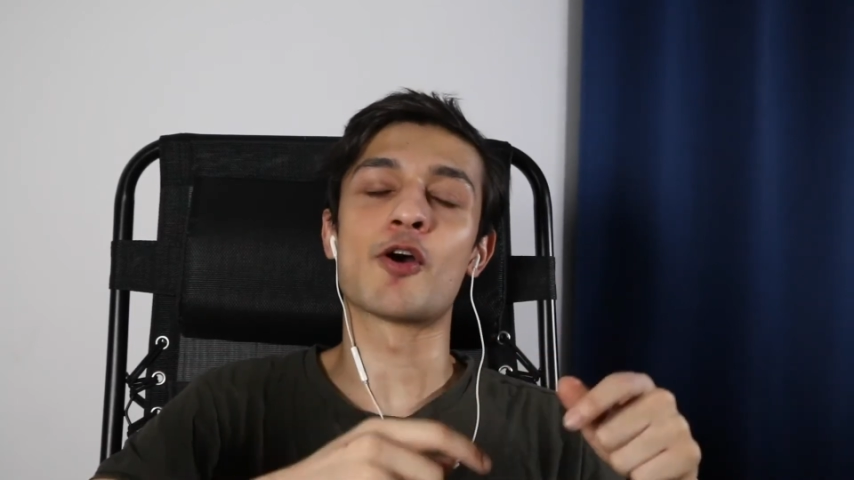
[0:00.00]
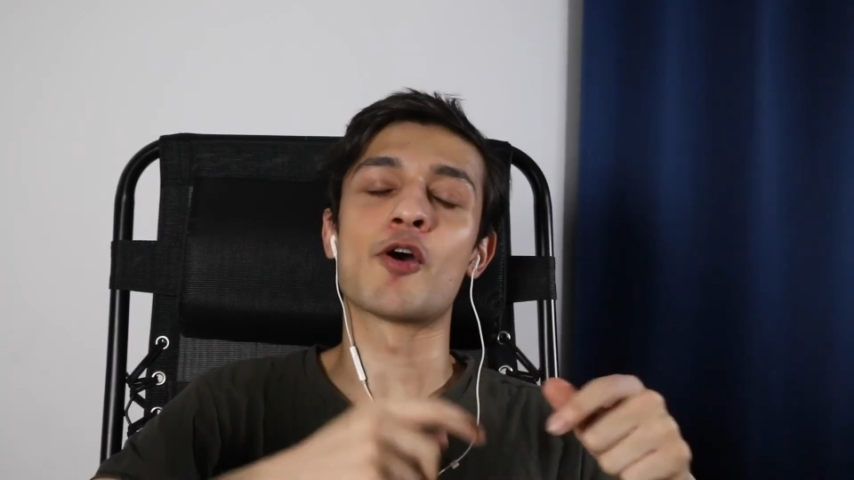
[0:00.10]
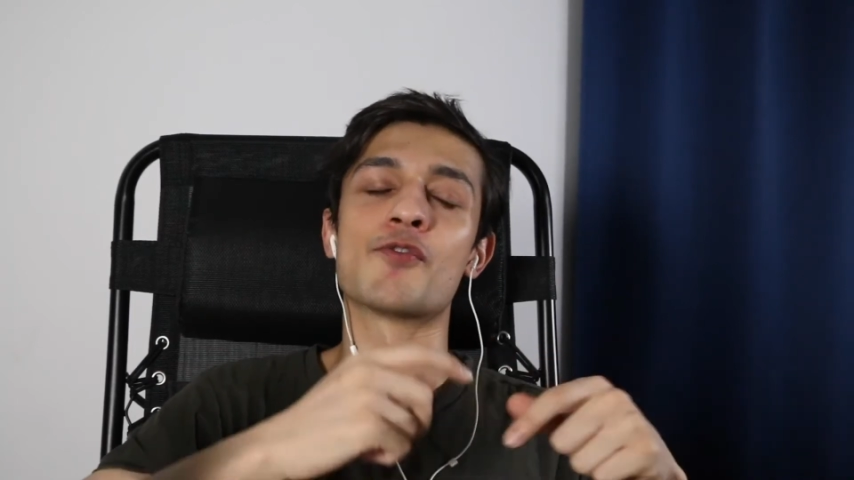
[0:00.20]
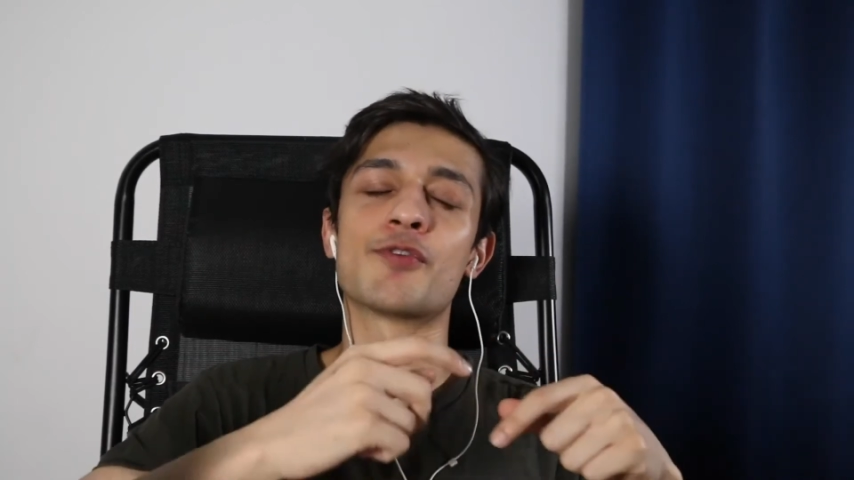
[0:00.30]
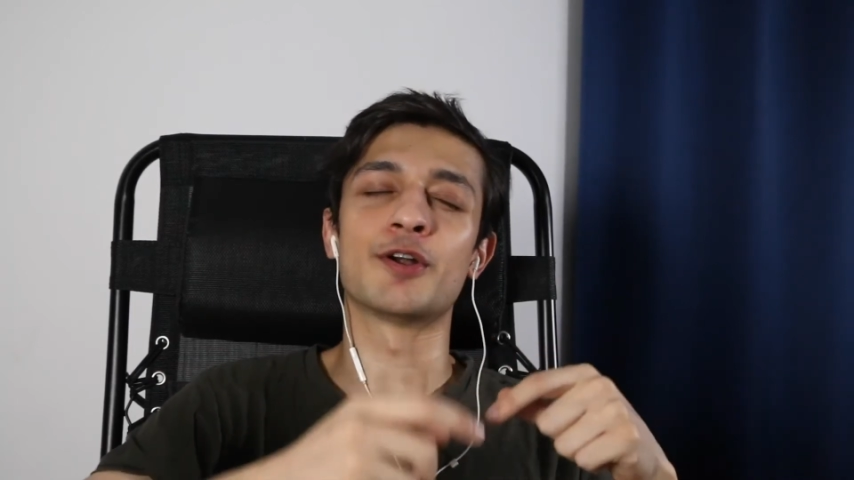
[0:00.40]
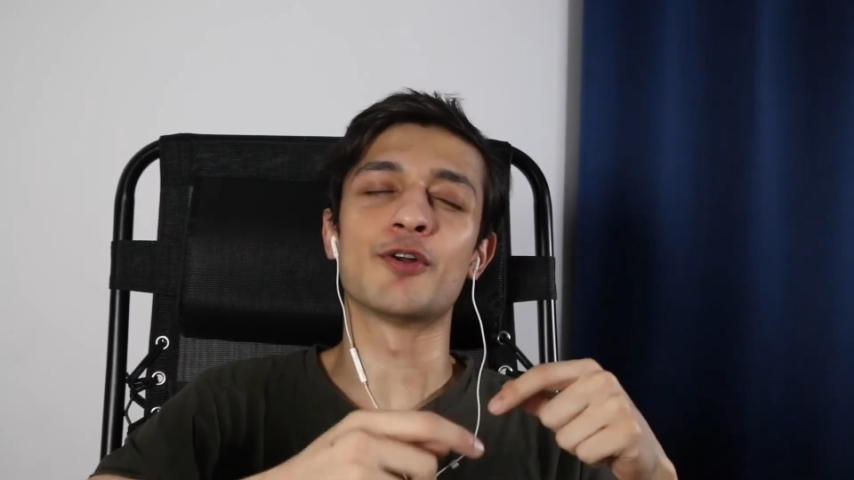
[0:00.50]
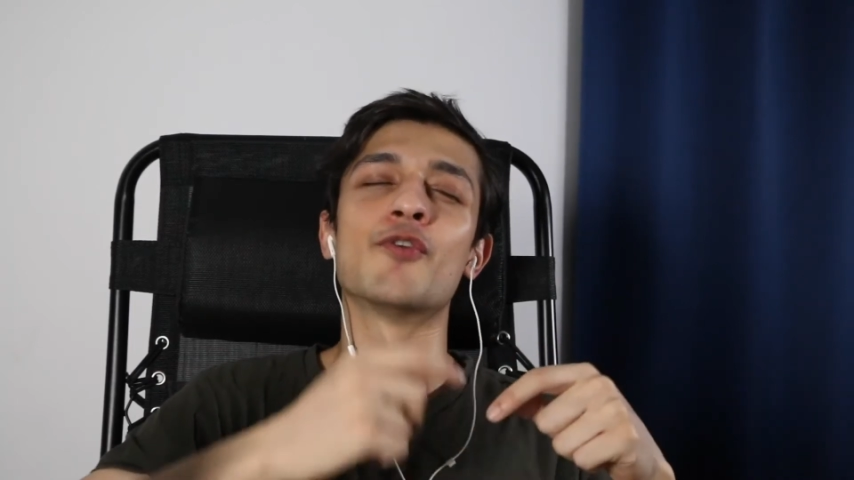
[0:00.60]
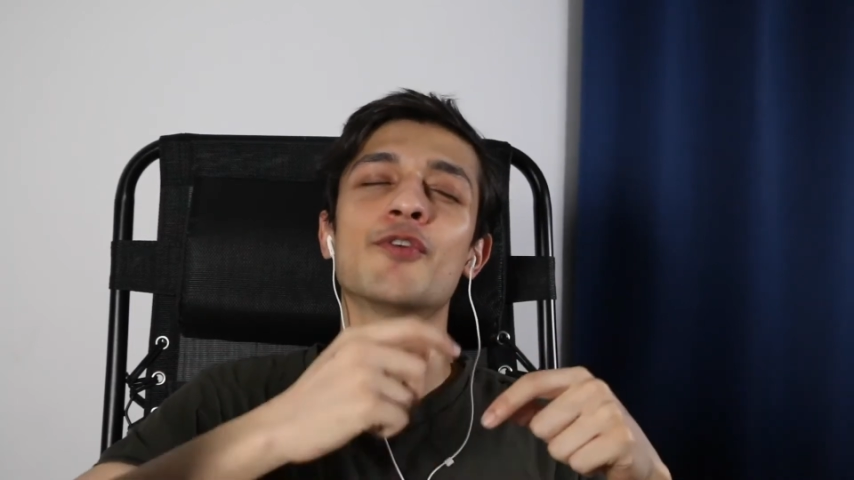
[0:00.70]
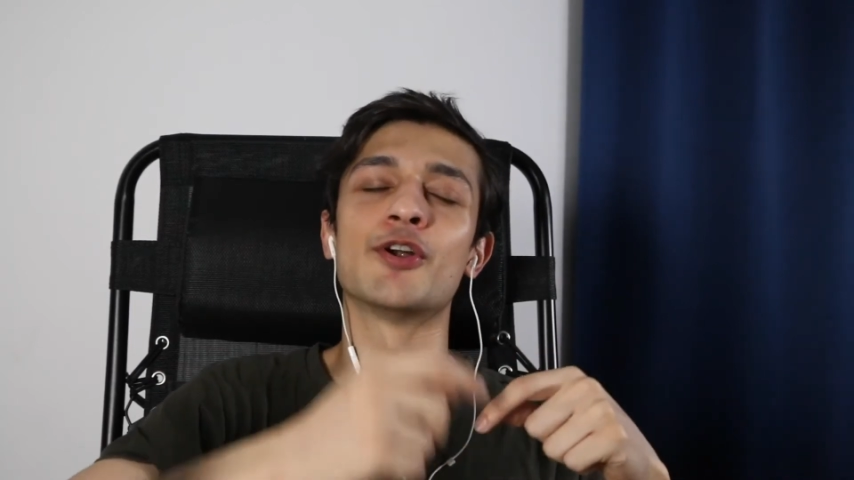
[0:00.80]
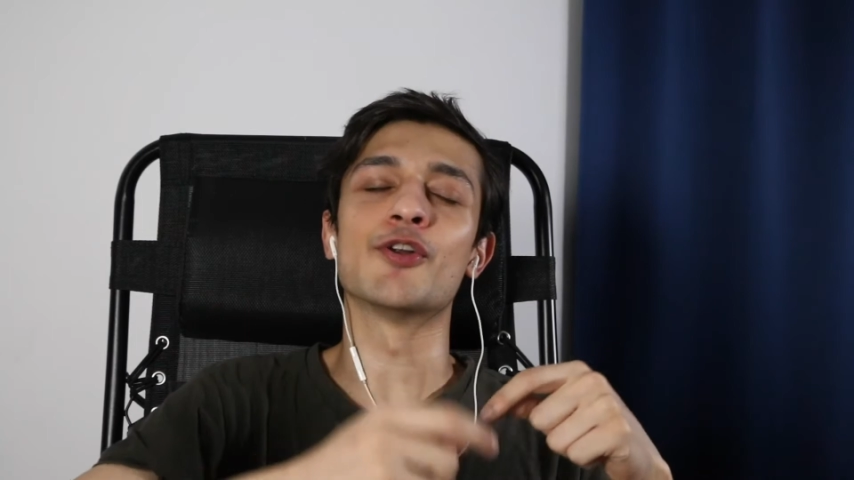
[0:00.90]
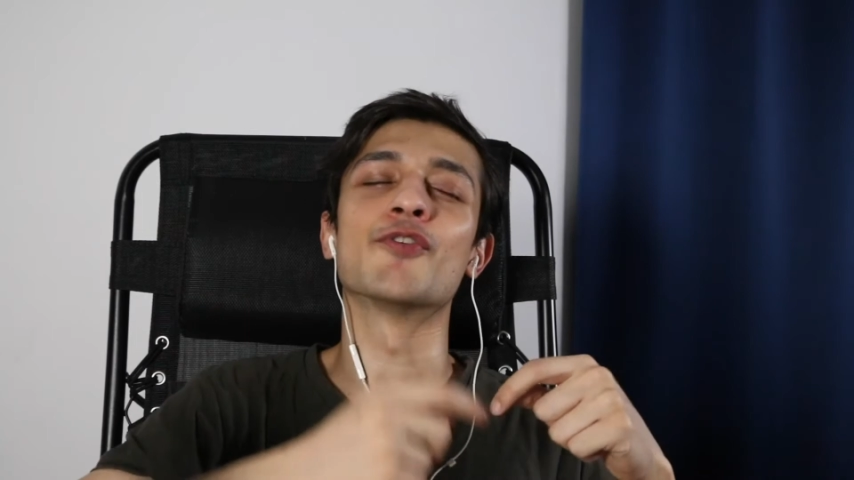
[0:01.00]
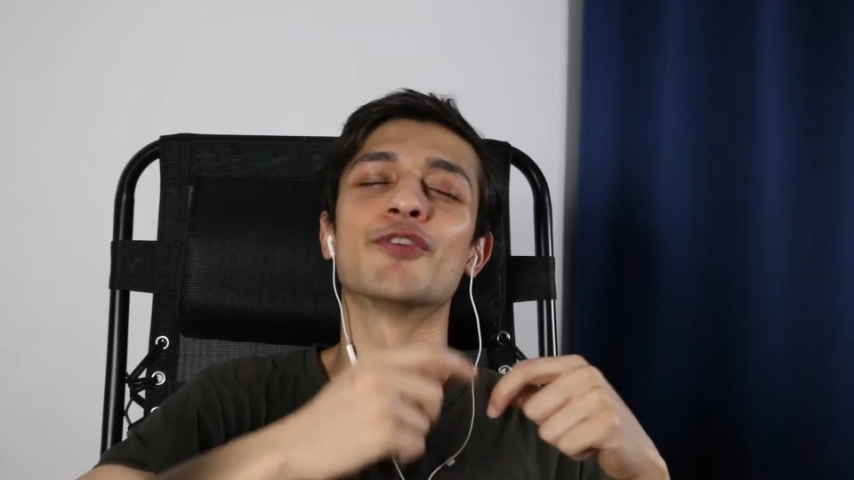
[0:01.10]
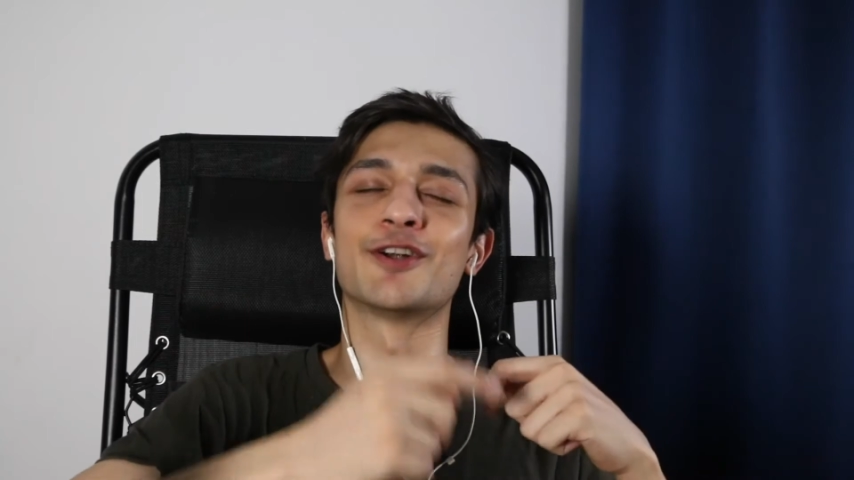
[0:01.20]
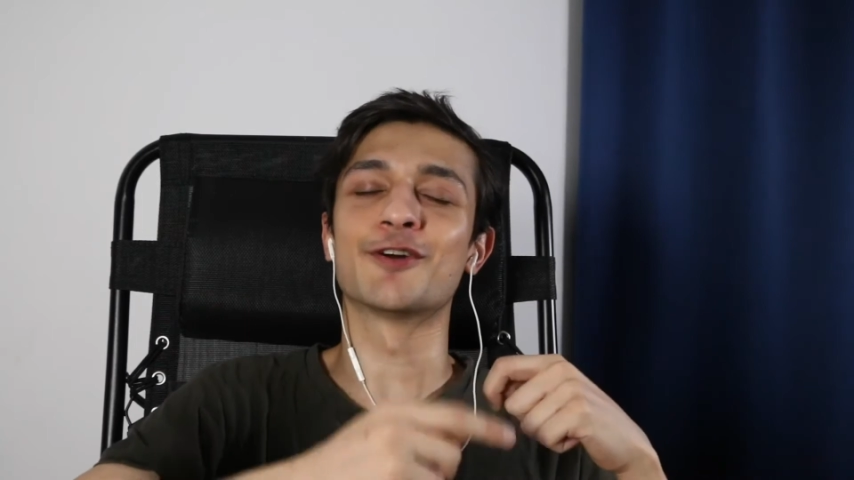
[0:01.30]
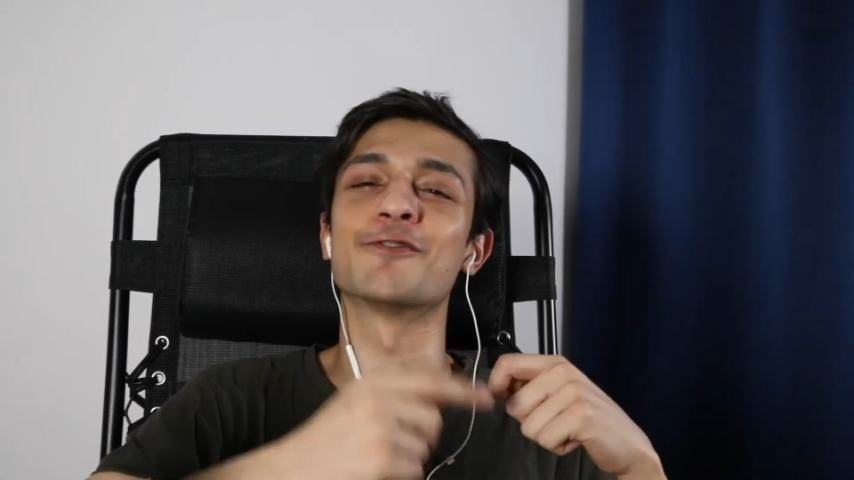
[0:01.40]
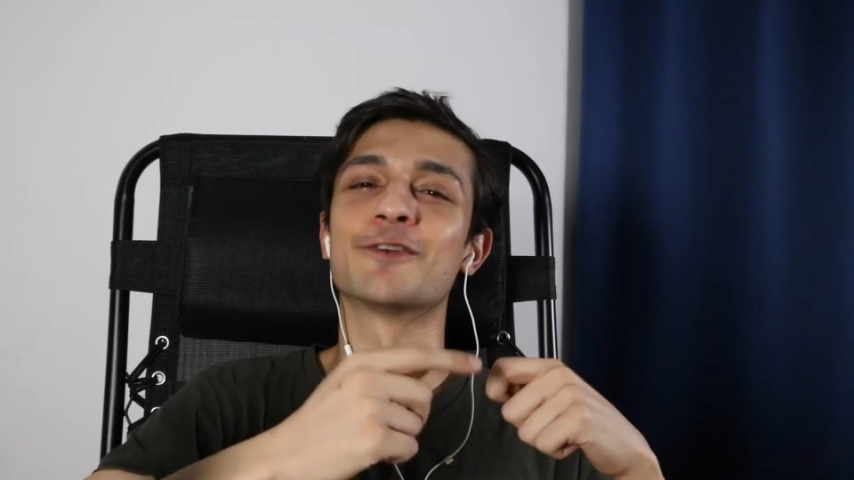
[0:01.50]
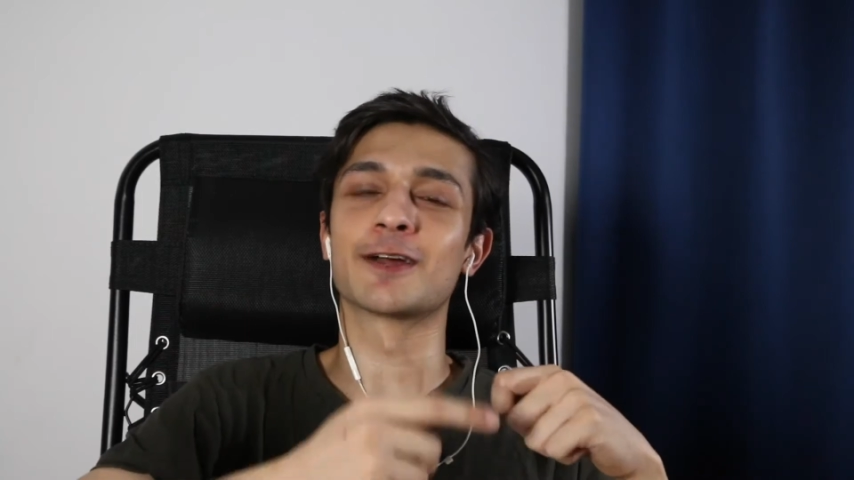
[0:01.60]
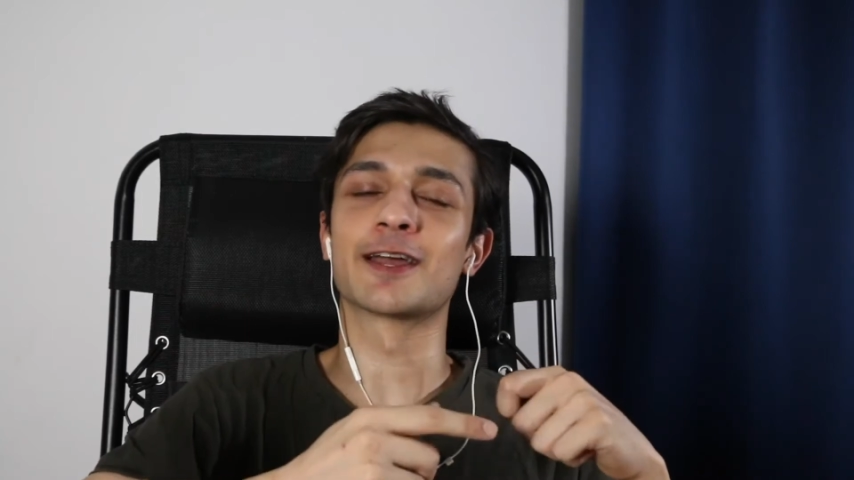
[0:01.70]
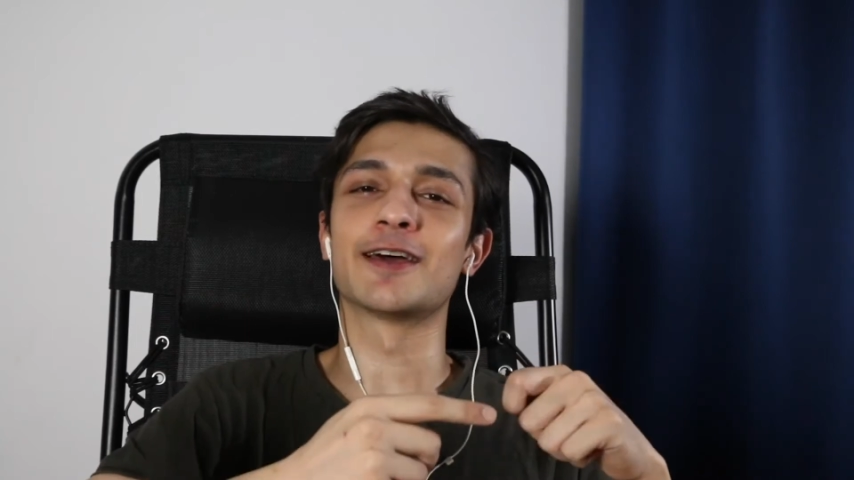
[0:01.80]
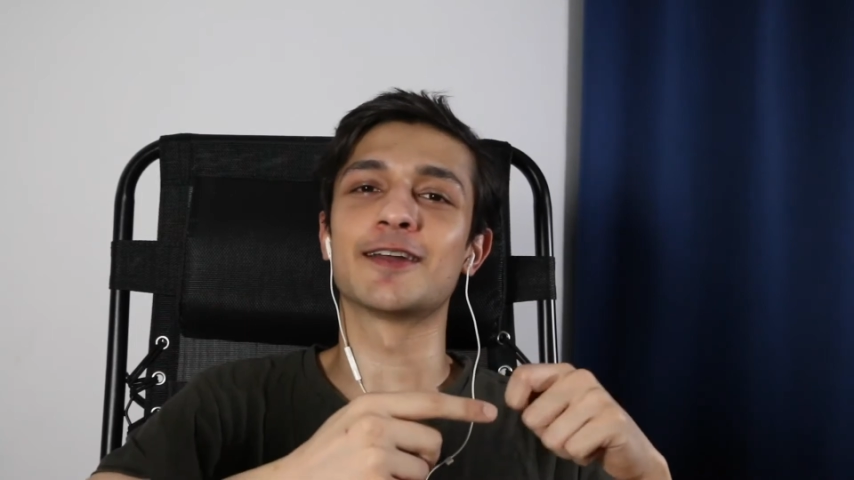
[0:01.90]
over and over and over and over
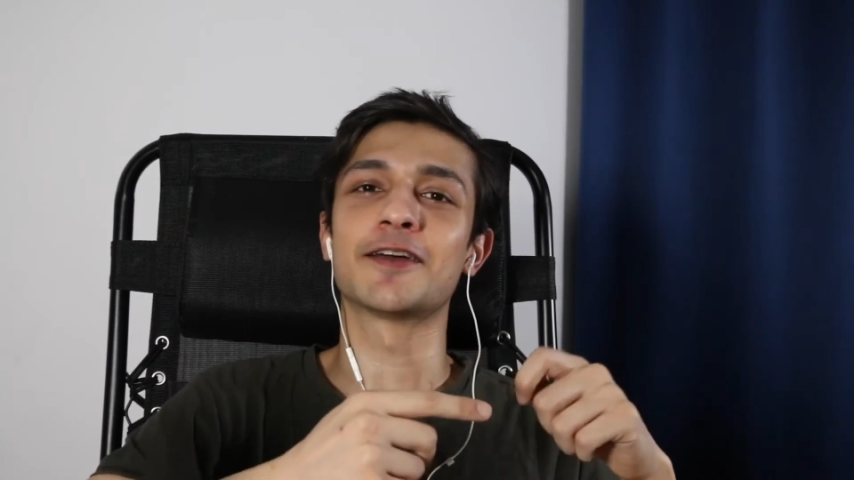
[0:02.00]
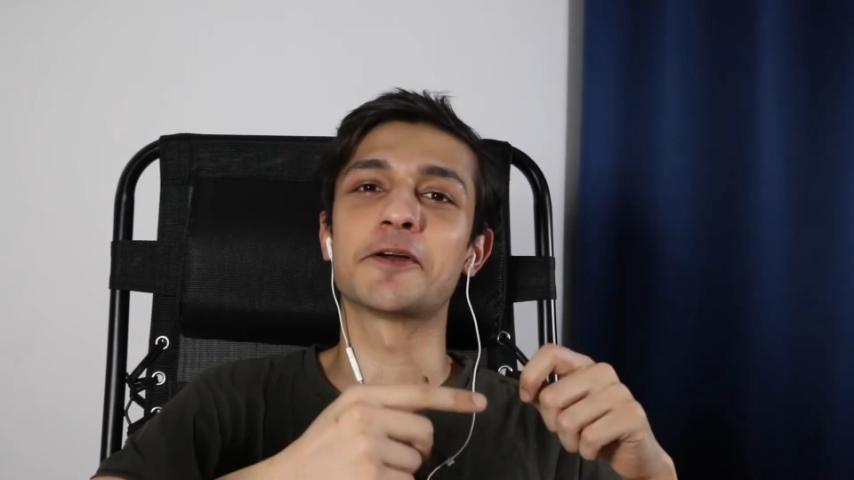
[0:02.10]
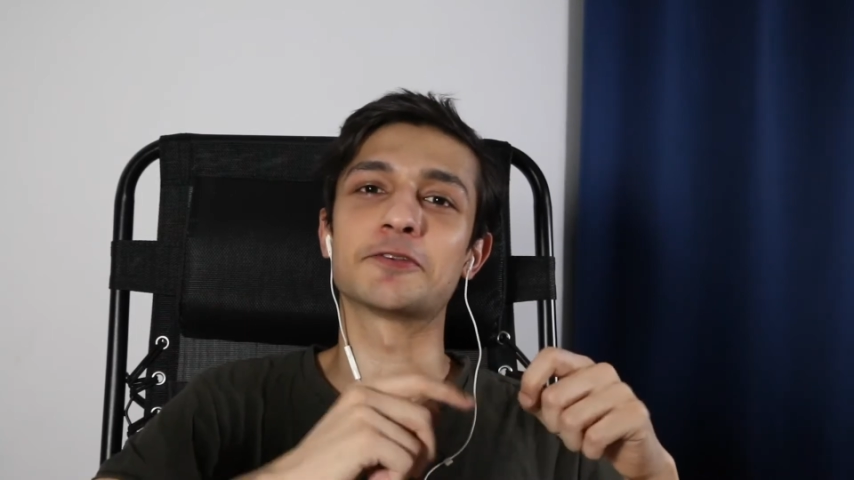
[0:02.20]
again